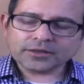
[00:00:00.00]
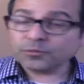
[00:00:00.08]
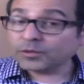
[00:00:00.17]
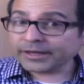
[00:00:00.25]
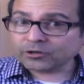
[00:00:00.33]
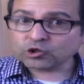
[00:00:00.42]

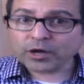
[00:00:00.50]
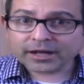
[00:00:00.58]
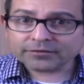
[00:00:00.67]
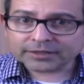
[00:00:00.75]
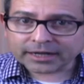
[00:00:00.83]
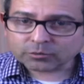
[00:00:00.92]
without
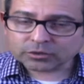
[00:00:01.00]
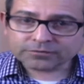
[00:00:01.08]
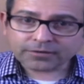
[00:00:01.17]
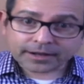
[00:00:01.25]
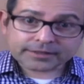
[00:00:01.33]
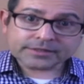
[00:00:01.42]
traveling, I wouldn't
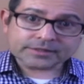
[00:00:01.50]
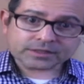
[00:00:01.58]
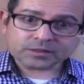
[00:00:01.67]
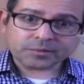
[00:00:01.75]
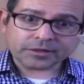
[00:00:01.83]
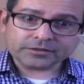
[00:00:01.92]
find these
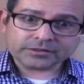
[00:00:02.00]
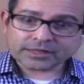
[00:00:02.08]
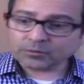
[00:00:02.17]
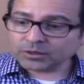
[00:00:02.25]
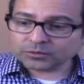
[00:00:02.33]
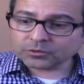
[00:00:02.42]
experiences. I
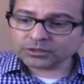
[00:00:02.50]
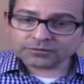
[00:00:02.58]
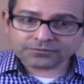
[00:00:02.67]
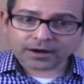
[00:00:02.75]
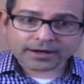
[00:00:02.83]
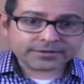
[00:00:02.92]
wouldn't really
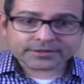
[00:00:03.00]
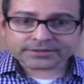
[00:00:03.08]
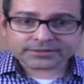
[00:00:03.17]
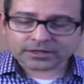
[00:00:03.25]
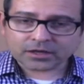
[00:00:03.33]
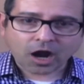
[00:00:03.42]
find
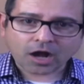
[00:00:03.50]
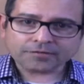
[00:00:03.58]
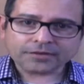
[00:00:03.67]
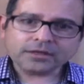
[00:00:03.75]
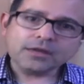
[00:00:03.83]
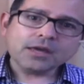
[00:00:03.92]
this
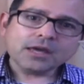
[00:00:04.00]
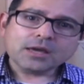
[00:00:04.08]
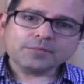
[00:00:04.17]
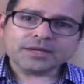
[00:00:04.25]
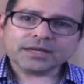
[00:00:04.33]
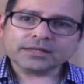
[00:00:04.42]
coffee
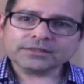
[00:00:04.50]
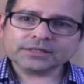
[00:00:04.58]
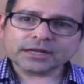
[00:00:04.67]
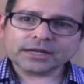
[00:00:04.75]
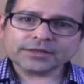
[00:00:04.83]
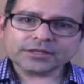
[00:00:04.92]
because
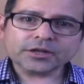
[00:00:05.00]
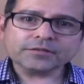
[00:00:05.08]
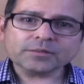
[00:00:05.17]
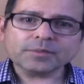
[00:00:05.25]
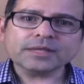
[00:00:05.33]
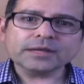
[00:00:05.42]
I think you have
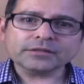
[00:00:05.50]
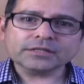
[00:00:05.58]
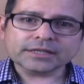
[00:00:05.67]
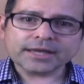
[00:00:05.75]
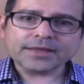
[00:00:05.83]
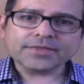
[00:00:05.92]
to be there to
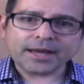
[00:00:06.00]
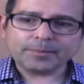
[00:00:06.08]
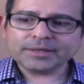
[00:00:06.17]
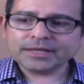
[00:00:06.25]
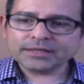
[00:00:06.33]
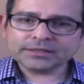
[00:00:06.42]
get that.
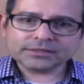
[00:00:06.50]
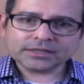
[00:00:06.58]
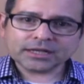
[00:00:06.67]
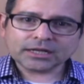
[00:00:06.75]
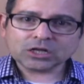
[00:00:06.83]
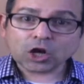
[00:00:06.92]
Because
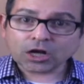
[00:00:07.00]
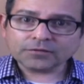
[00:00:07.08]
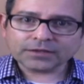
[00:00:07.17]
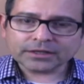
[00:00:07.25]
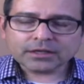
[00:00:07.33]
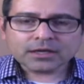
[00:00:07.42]

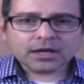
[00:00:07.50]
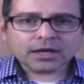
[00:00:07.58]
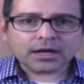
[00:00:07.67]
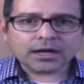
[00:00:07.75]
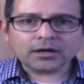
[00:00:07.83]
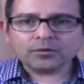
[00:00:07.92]
coffee,
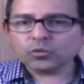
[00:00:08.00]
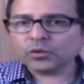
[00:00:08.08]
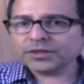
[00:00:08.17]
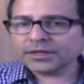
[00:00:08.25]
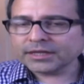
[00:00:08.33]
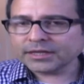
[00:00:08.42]

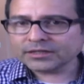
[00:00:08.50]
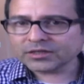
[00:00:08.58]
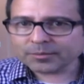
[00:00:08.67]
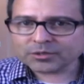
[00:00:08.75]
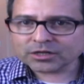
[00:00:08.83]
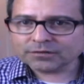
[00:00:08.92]
with the
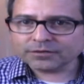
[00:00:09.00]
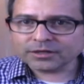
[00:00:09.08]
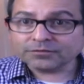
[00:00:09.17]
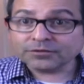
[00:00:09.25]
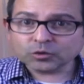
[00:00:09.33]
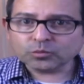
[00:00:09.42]
exception of a
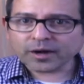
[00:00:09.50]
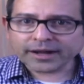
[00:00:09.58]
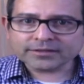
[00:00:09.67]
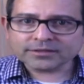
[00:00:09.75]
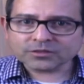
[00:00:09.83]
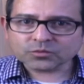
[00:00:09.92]
few
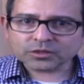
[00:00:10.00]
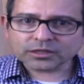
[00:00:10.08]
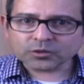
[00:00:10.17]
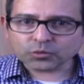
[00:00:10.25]
brands, is really a